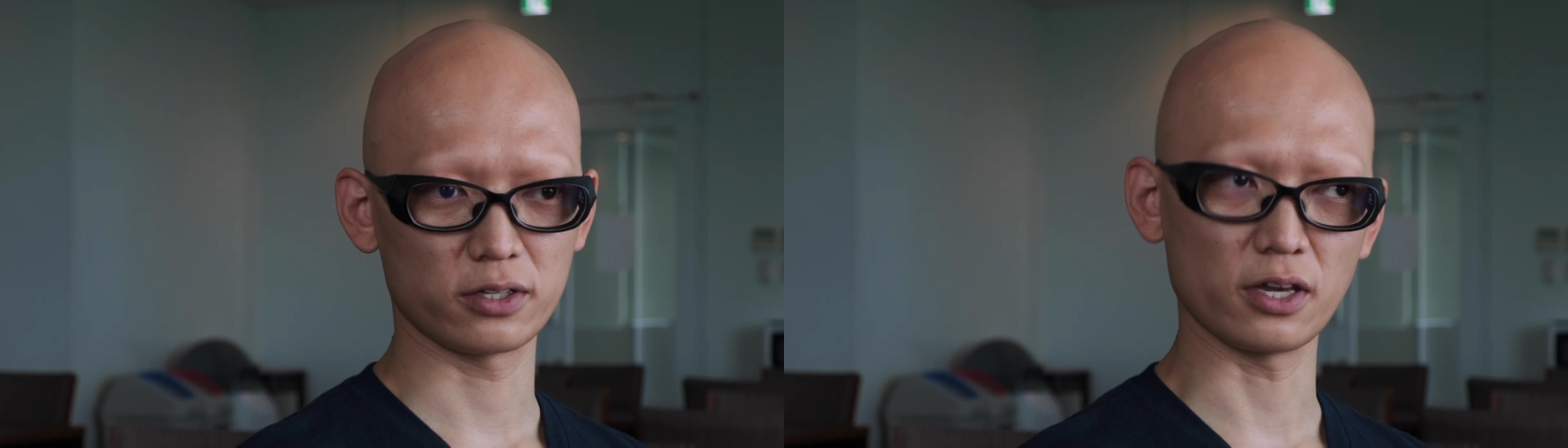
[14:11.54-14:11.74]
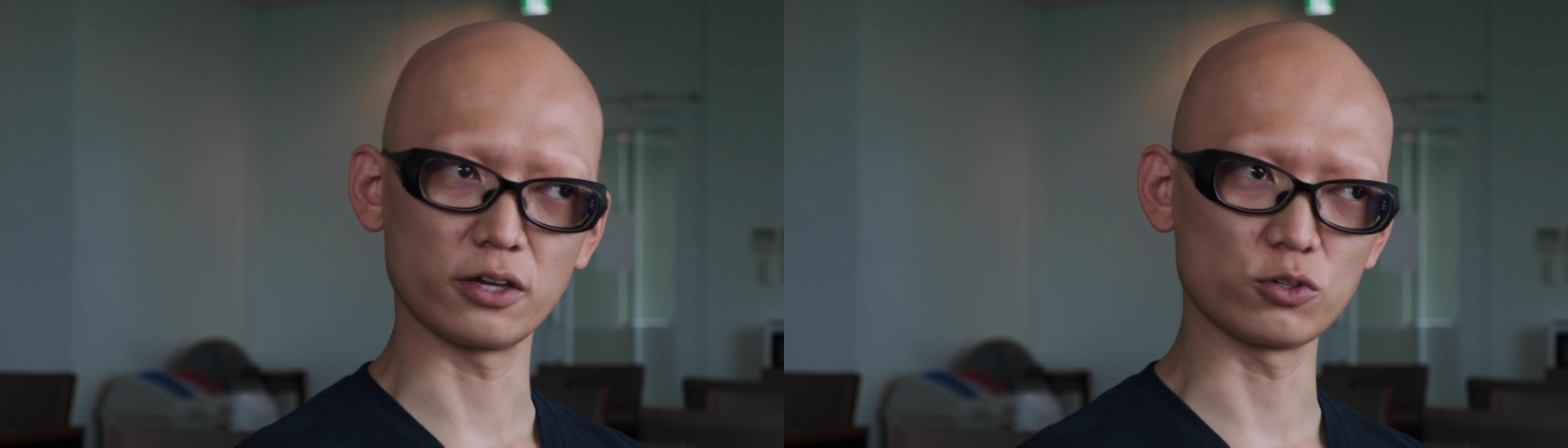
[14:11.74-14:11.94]

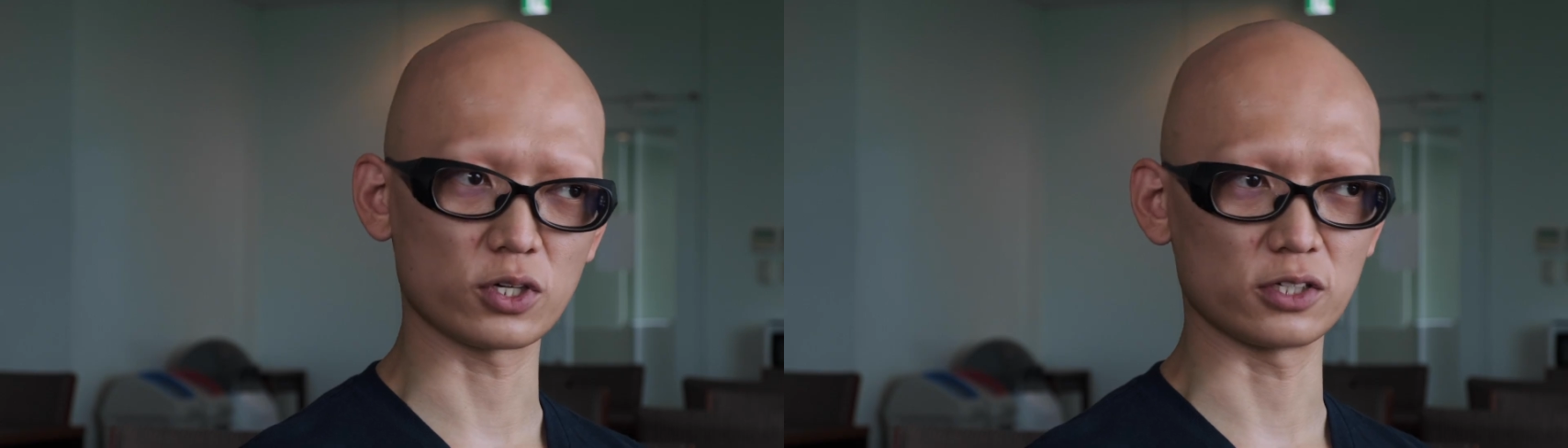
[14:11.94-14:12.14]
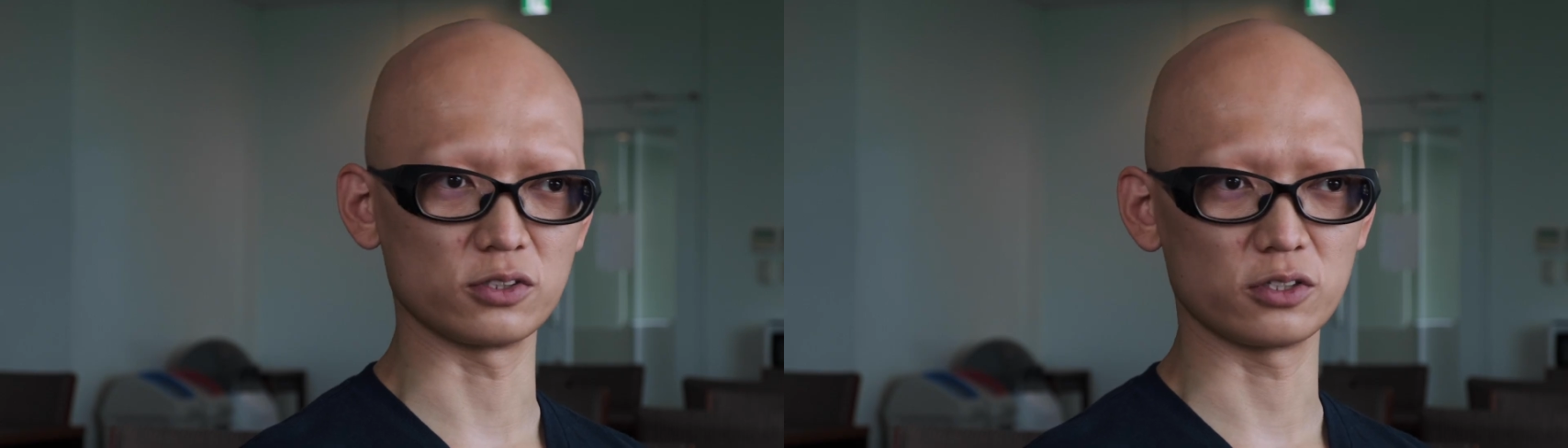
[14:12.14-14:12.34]
Yeah, you
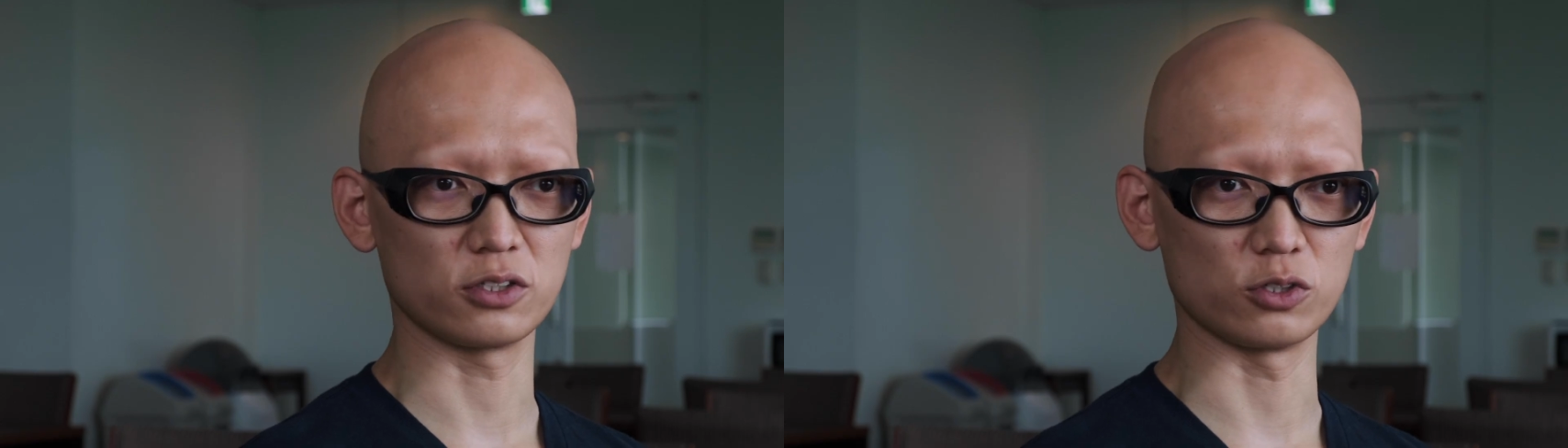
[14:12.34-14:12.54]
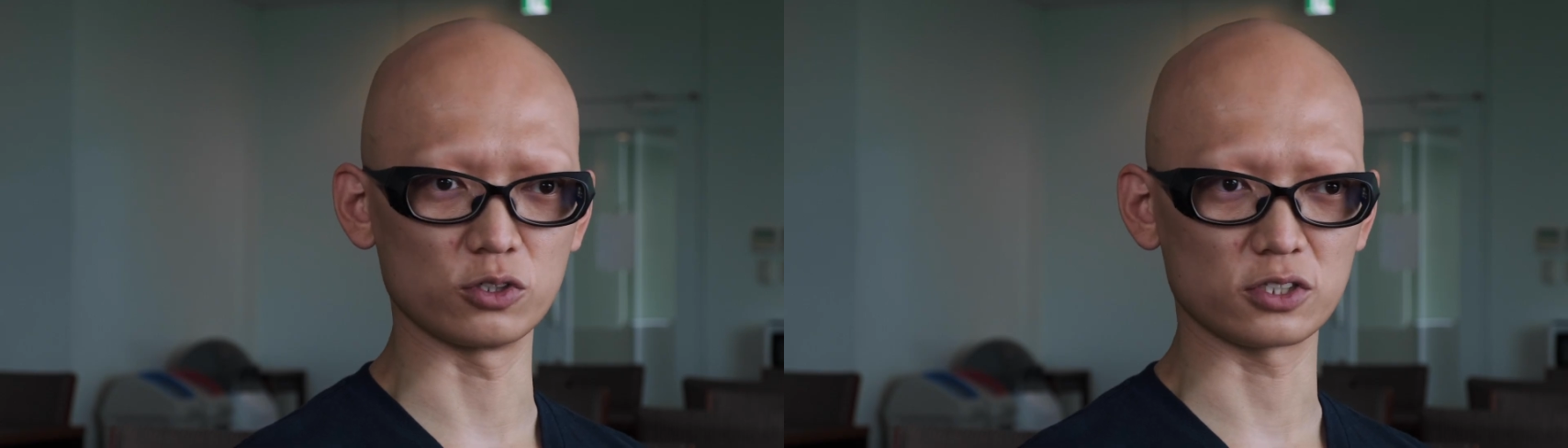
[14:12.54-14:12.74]
can
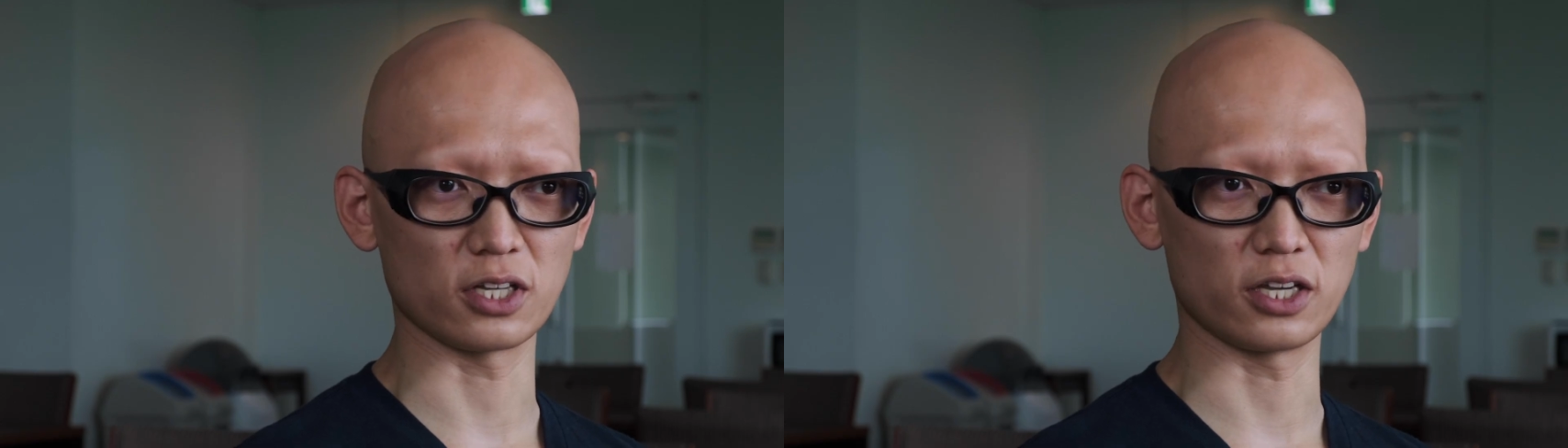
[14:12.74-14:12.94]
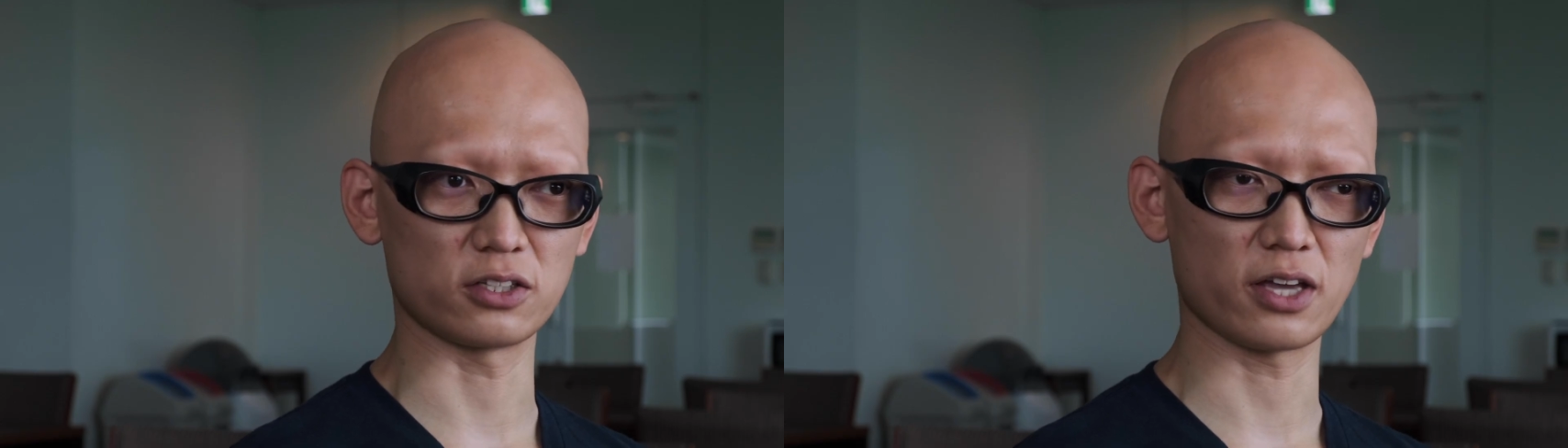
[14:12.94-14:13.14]
use
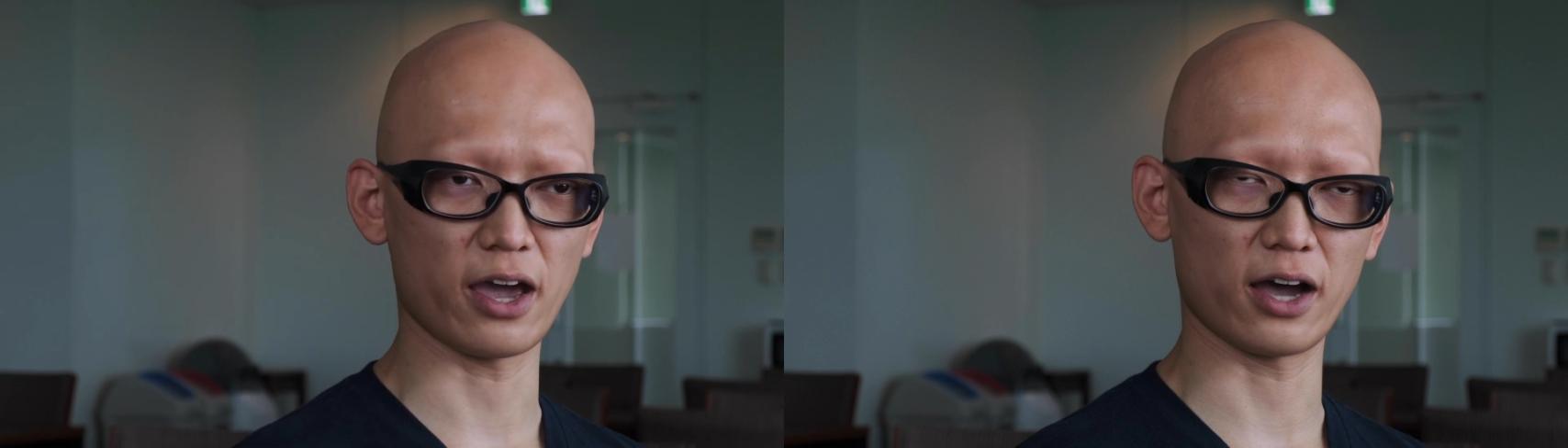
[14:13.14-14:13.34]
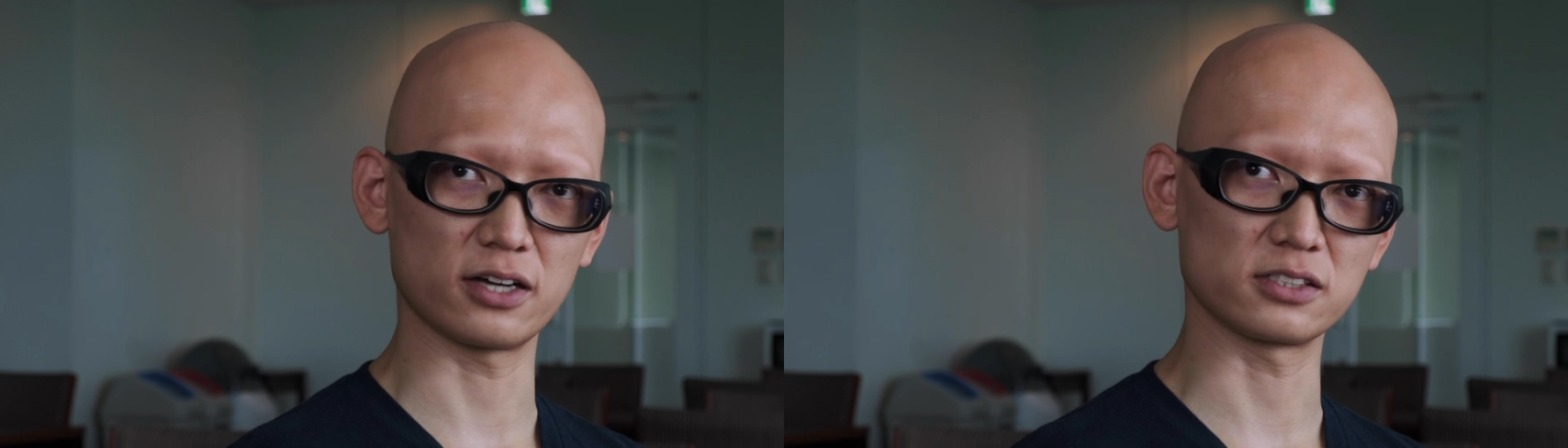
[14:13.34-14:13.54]
it
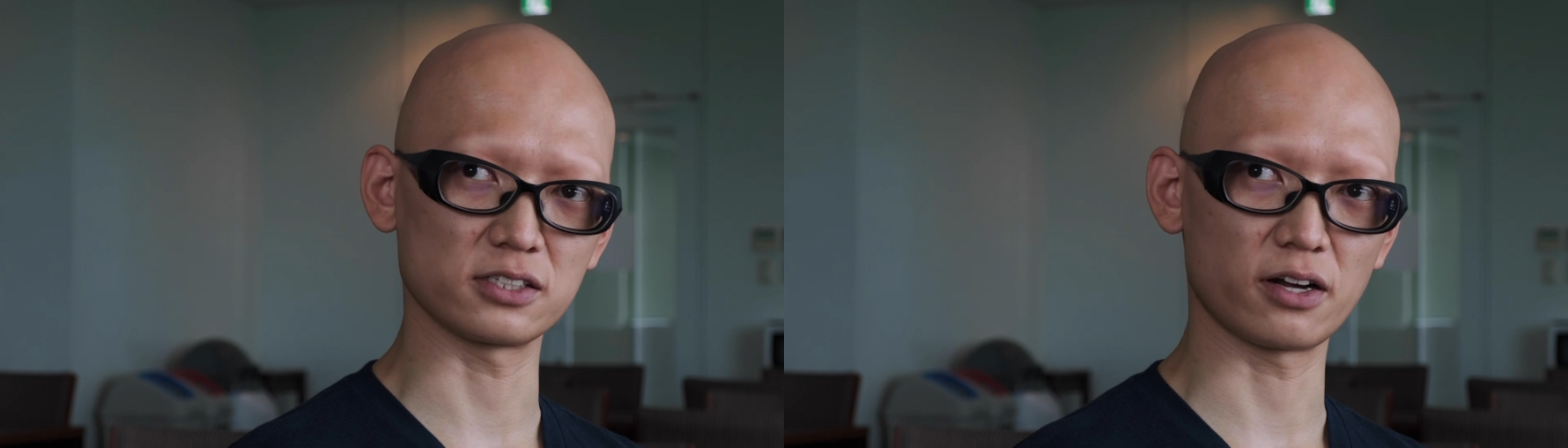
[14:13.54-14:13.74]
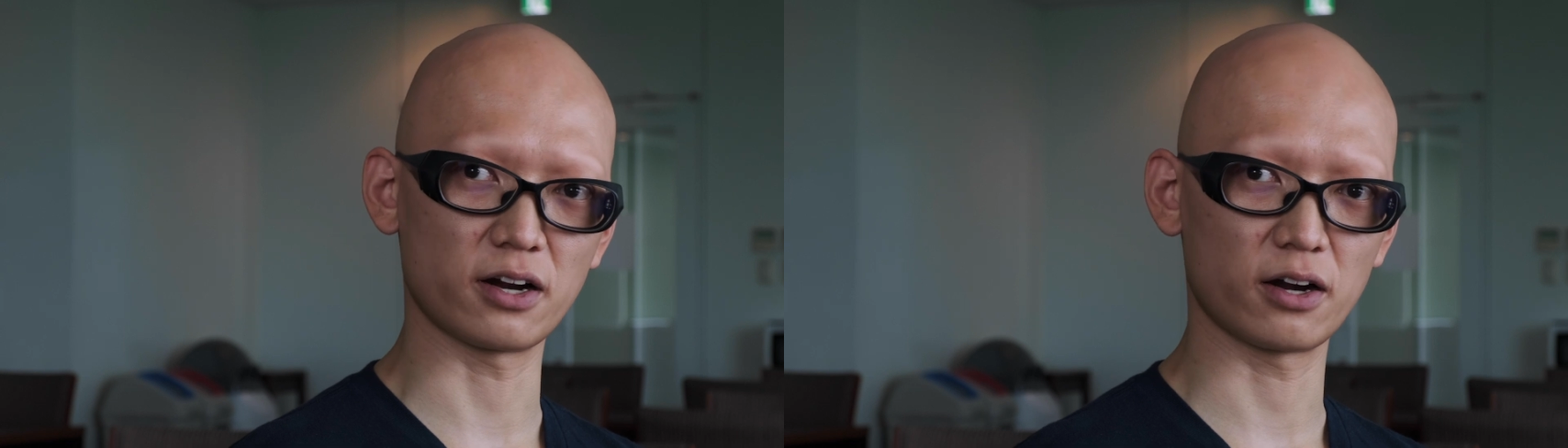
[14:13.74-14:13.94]
as
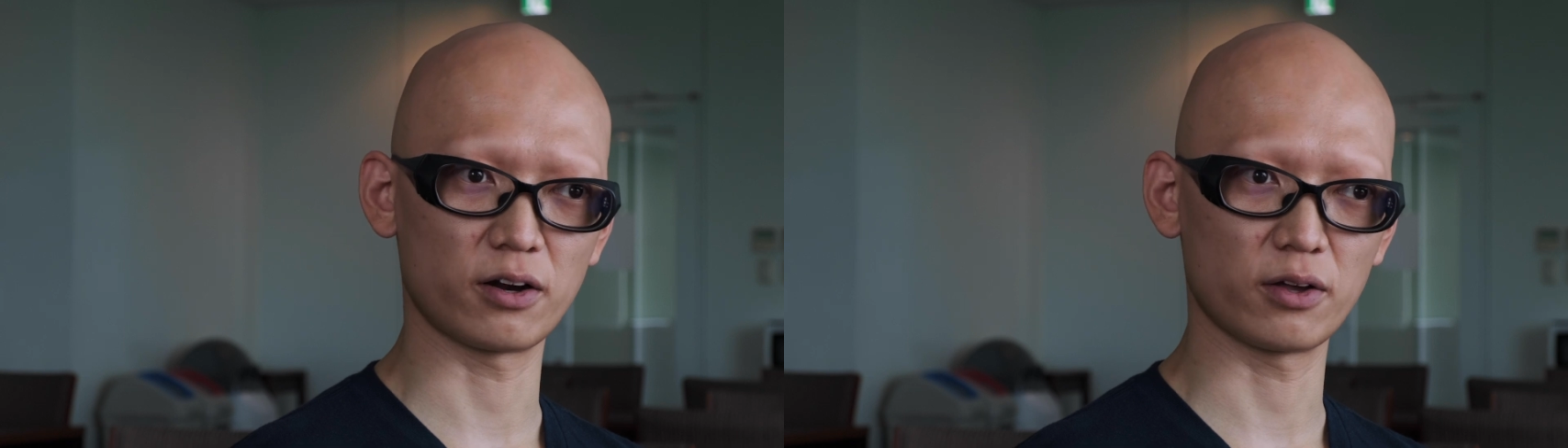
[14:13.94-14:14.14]
a,